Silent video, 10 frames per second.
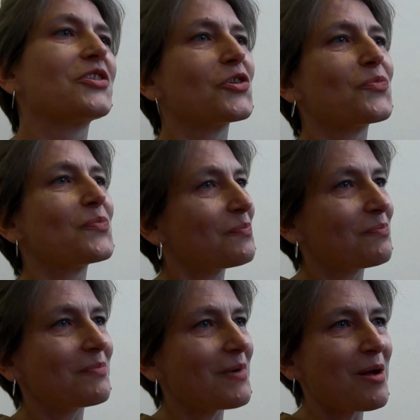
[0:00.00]
So
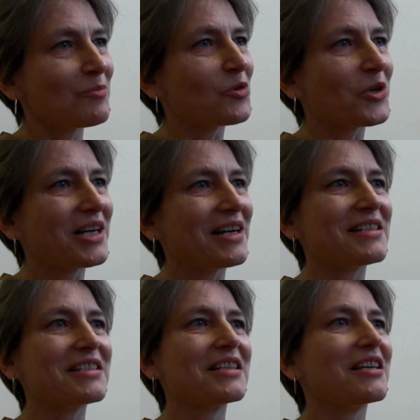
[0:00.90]
I'm Lori
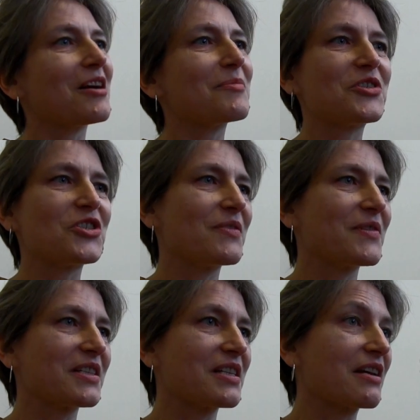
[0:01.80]
Heise, and I'm the chief
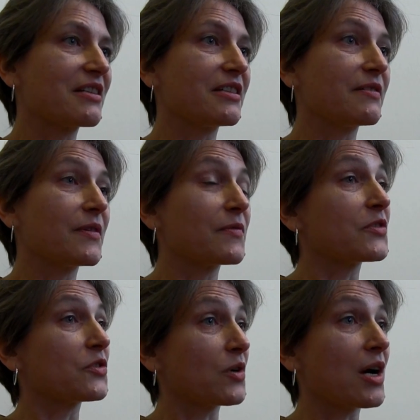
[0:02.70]
executive of
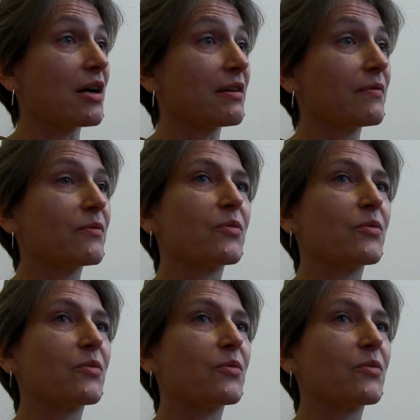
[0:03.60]
STRIVE,